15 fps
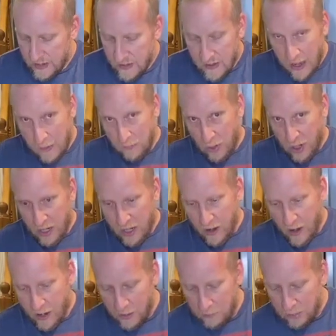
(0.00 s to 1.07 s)
and put it
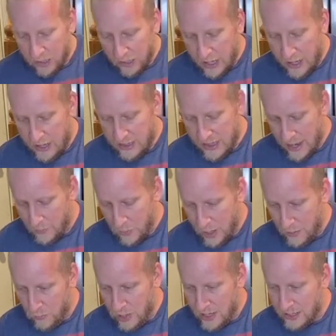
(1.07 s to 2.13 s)
on a plate. That way
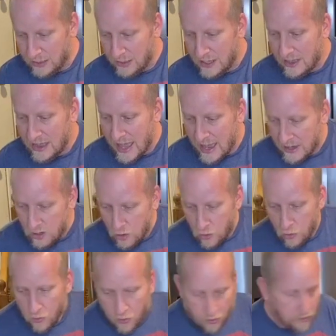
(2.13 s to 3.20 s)
we can let that
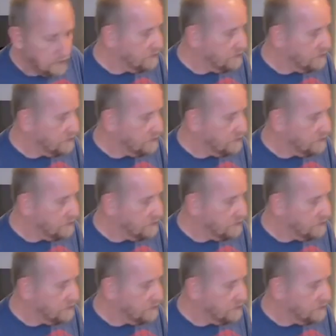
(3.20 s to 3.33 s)
cool,